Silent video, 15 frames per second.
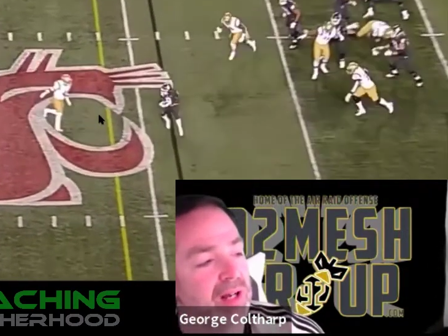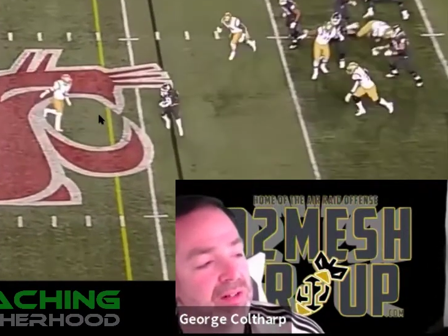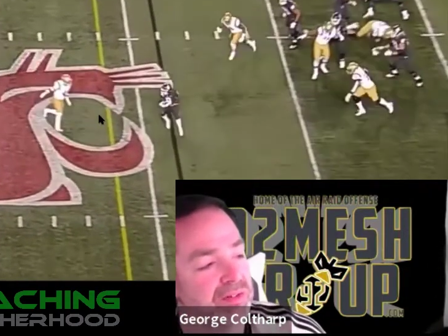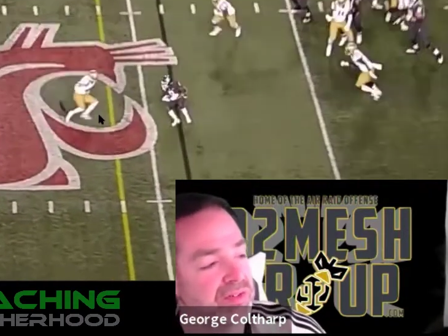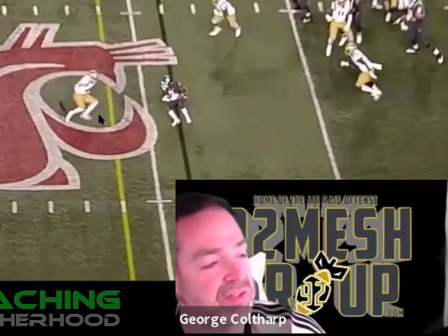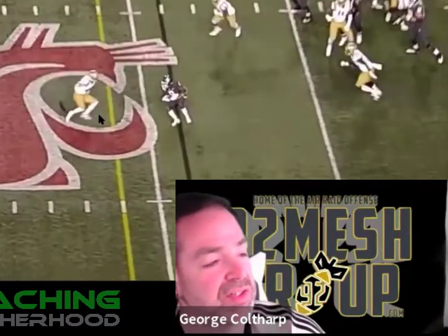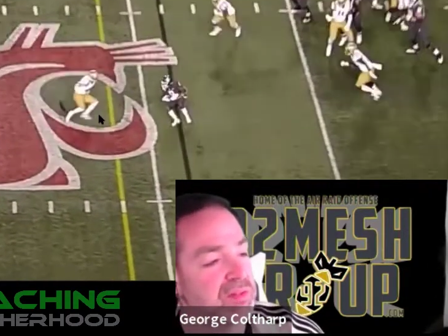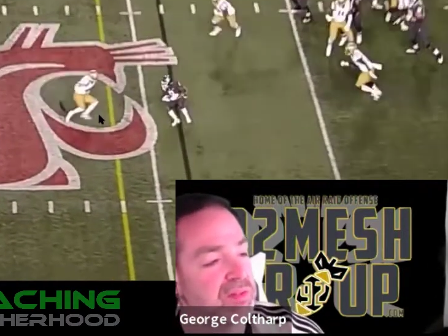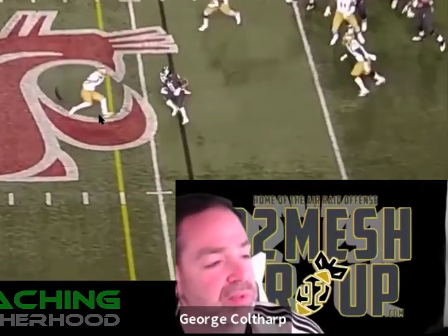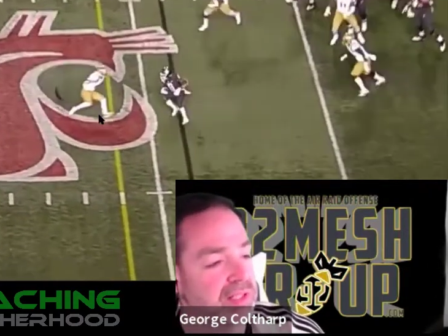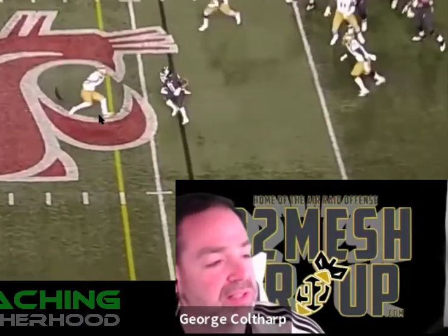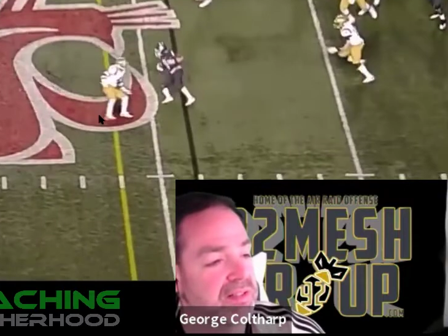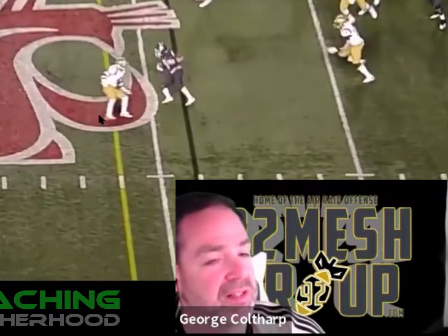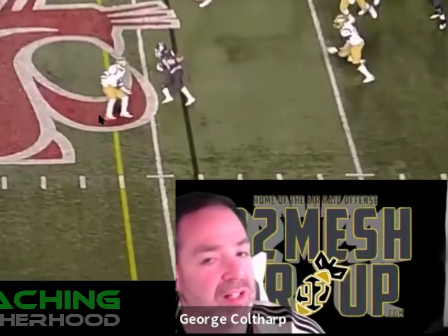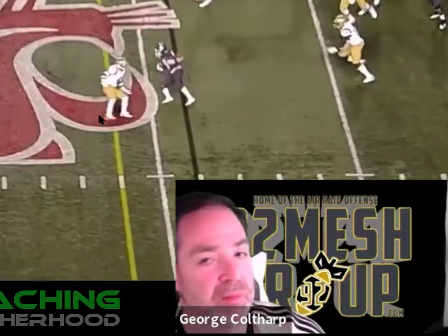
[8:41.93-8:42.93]
You'll see the blitz
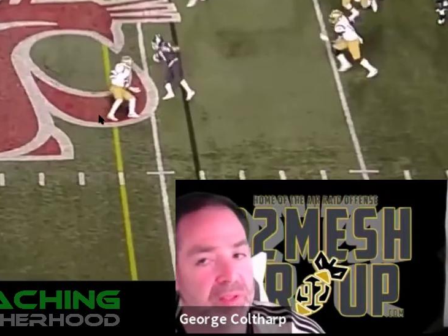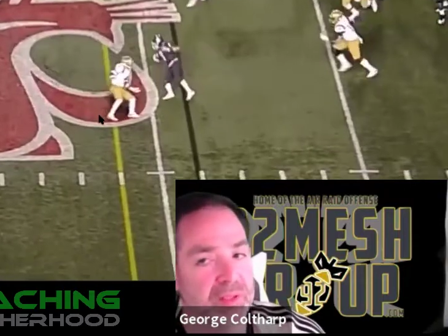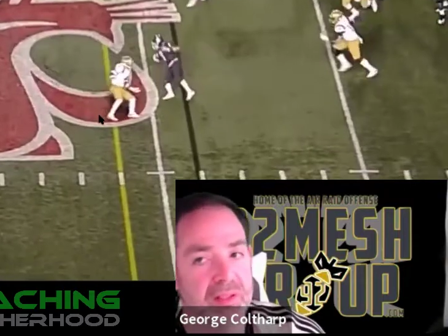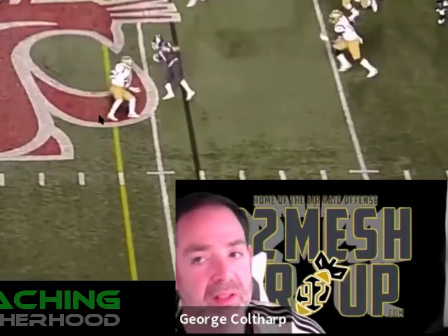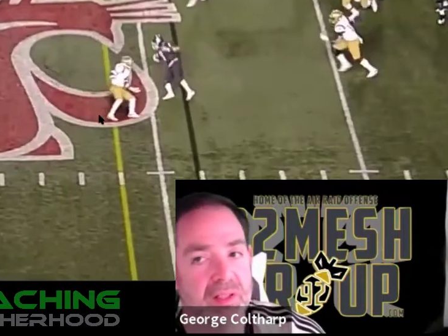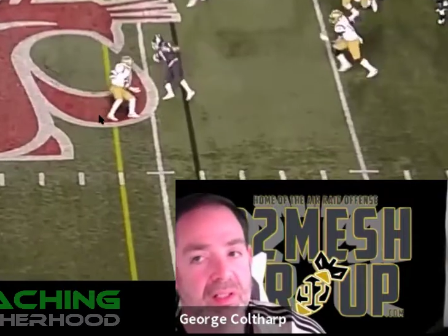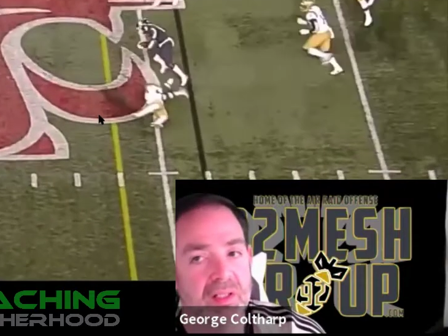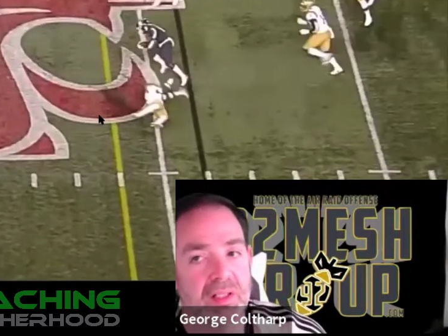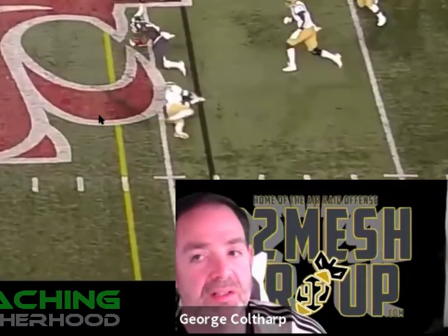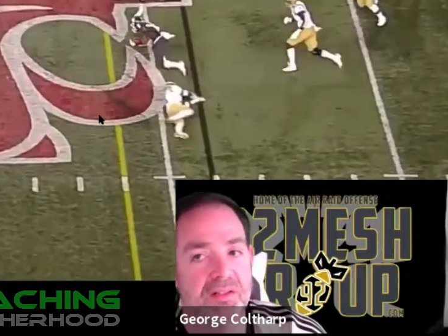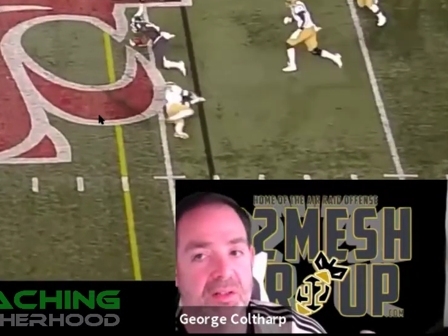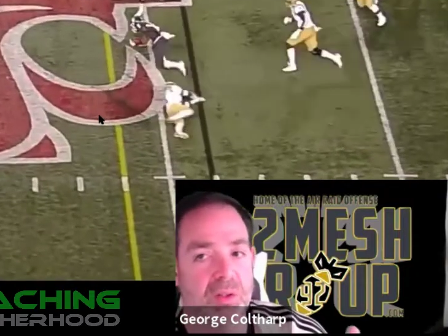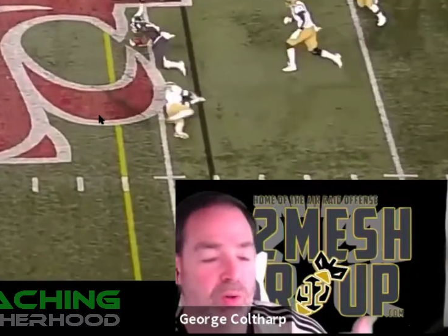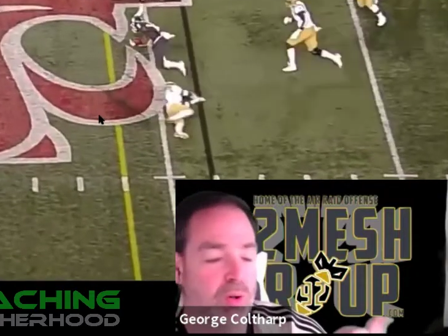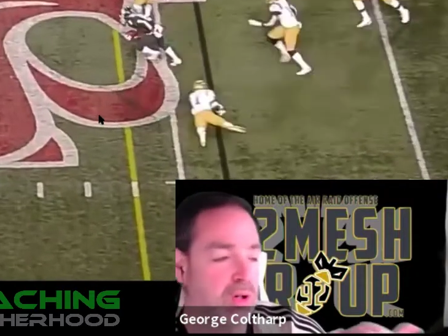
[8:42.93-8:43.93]
coming, so
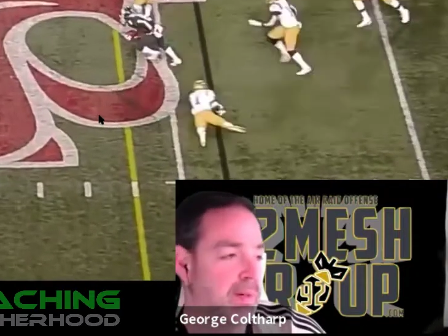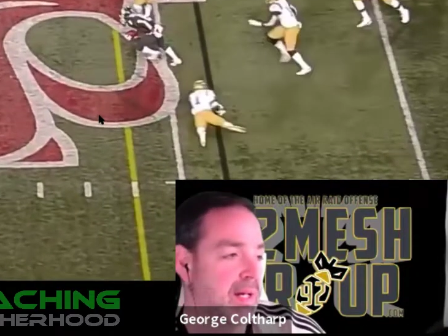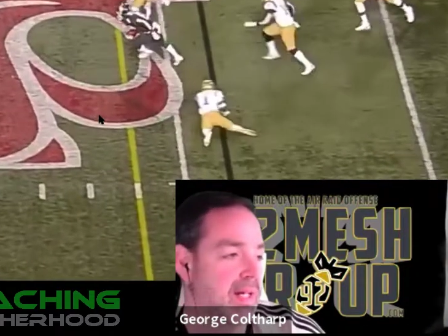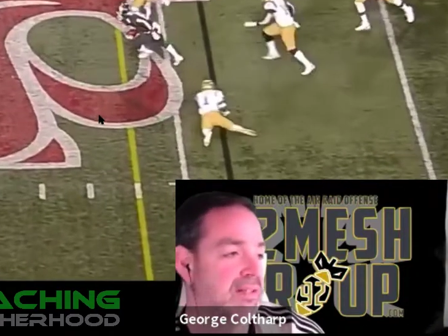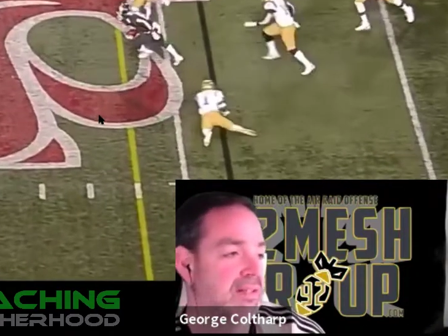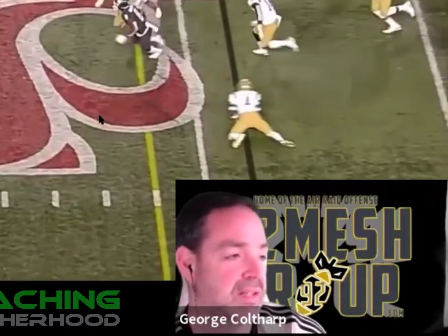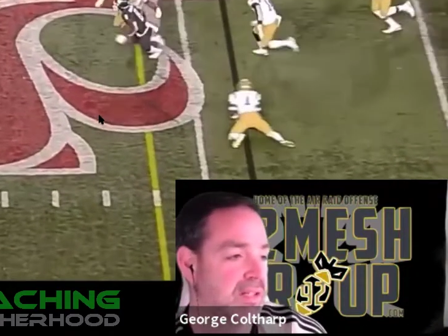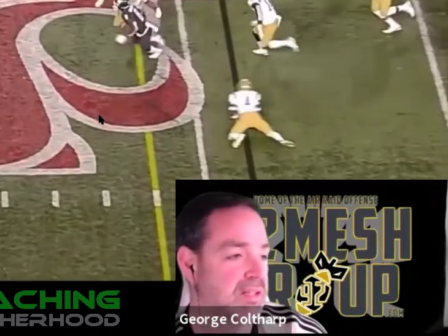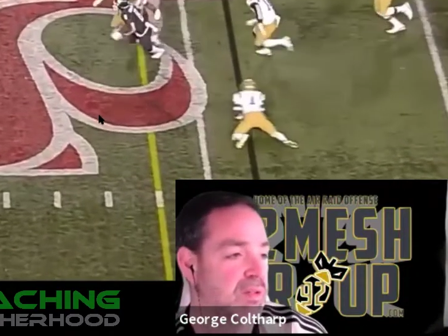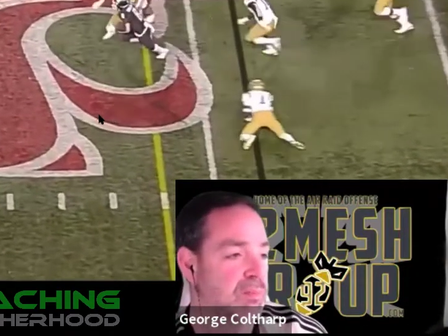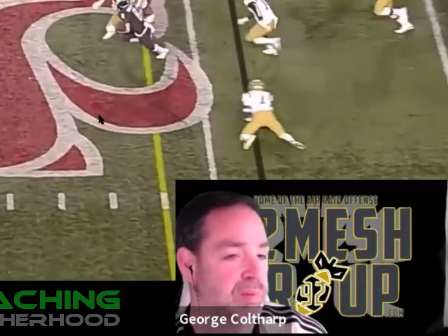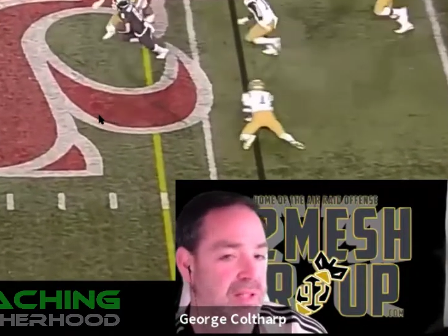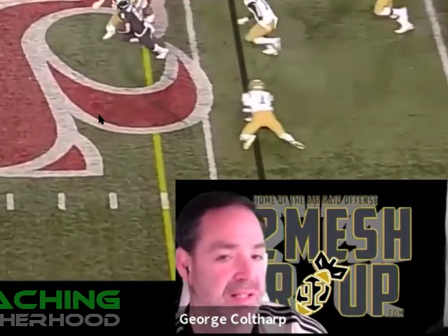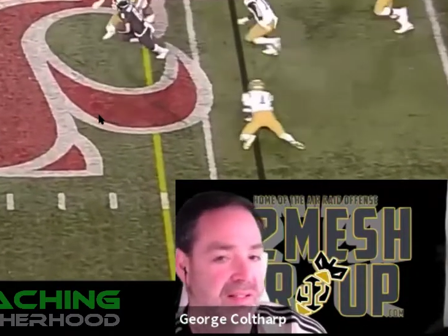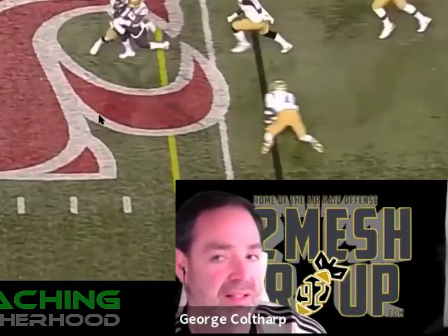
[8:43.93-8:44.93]
the quarterback sees the
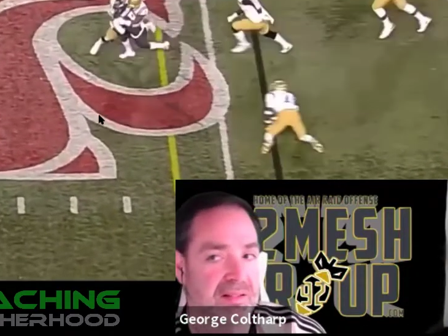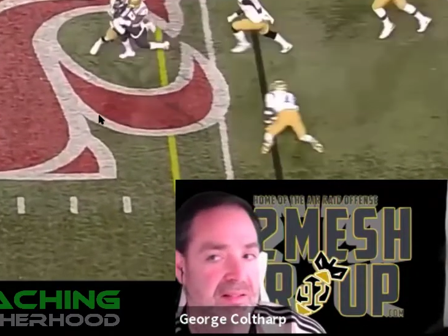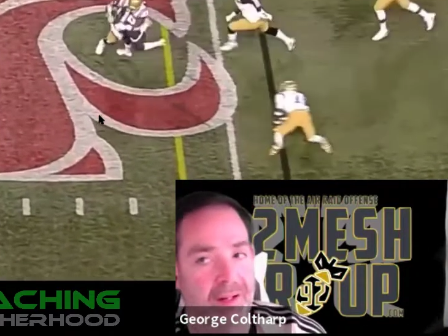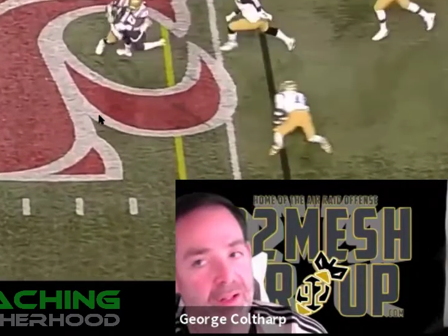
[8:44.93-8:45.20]
blitz and he's like,